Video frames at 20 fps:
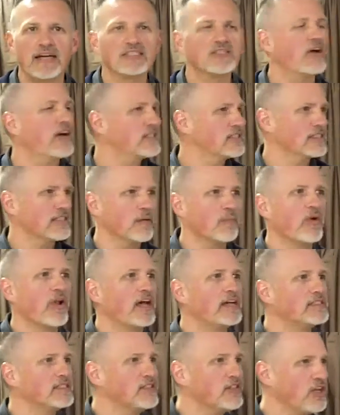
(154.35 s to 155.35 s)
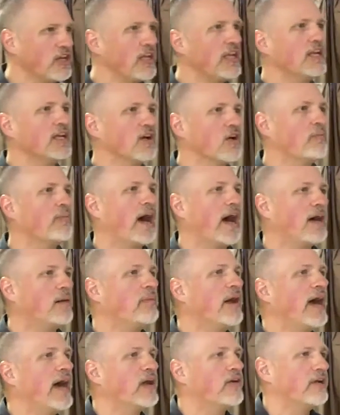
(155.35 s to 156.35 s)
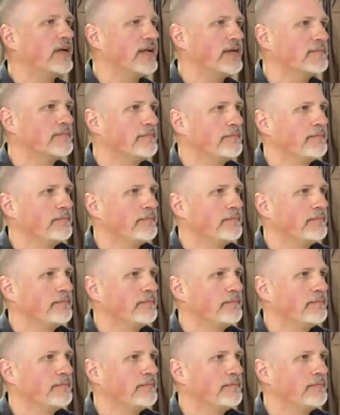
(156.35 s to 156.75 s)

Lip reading: I said, that's simple. I said, you need to go buy a battery.